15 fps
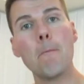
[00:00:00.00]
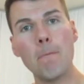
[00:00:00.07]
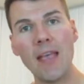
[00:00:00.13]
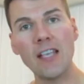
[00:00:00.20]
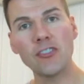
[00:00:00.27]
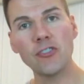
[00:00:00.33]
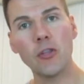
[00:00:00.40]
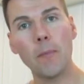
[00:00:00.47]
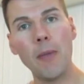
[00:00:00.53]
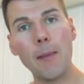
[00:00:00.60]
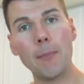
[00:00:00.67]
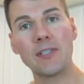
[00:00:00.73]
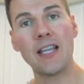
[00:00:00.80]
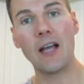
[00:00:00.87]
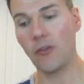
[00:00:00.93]
make sure the
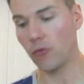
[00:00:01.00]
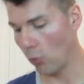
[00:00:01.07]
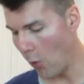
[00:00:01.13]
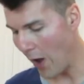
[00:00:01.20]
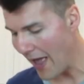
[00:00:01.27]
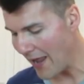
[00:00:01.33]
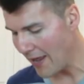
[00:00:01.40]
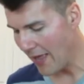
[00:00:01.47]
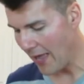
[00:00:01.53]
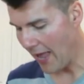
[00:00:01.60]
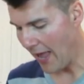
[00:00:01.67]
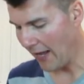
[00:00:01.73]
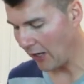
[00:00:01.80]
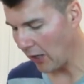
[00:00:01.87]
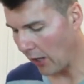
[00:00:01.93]
paper towel is wet,
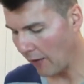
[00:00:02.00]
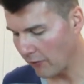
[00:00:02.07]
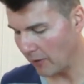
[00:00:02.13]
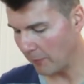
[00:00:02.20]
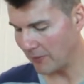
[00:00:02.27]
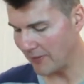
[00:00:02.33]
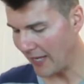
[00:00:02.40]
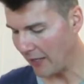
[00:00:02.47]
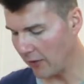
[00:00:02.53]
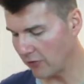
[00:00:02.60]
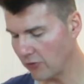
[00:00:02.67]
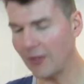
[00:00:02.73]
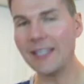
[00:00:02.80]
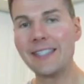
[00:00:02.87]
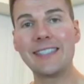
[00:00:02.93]
and cover the
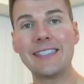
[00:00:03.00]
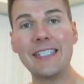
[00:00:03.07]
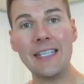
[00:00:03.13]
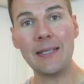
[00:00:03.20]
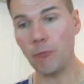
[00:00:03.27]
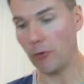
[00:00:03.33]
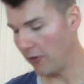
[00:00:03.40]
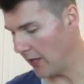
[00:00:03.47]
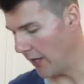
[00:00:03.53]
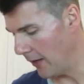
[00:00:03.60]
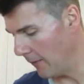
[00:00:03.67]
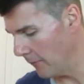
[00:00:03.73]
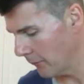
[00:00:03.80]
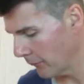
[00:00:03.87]
potatoes so they steam within.